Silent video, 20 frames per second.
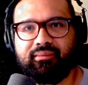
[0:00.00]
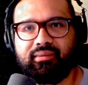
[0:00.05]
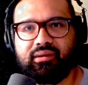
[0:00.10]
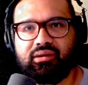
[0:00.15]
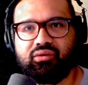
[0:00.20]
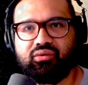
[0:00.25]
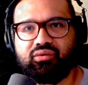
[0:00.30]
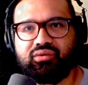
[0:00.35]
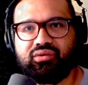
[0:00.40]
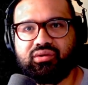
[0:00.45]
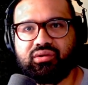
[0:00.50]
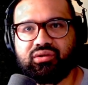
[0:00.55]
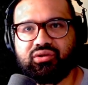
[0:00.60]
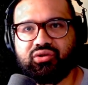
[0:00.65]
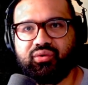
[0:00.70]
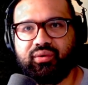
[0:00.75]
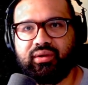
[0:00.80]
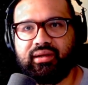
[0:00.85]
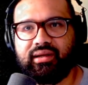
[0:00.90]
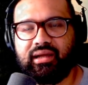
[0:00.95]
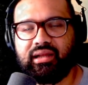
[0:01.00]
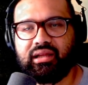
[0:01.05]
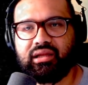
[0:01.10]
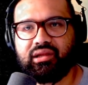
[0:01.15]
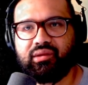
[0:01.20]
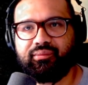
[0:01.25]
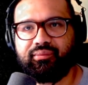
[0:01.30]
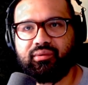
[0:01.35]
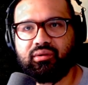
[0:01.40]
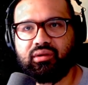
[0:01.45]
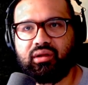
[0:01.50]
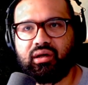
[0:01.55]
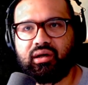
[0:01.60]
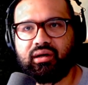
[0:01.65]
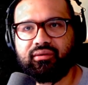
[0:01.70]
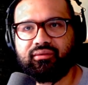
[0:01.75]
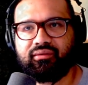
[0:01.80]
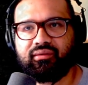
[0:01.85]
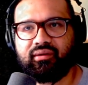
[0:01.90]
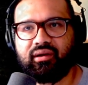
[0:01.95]
be used to treat eligible
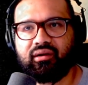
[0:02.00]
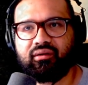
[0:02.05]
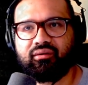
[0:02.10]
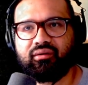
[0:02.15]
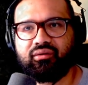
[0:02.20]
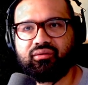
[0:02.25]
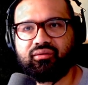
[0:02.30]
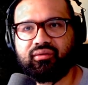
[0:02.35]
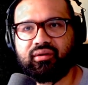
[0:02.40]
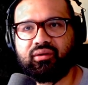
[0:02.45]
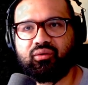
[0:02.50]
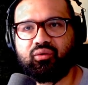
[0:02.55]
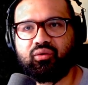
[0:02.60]
logs, arrows,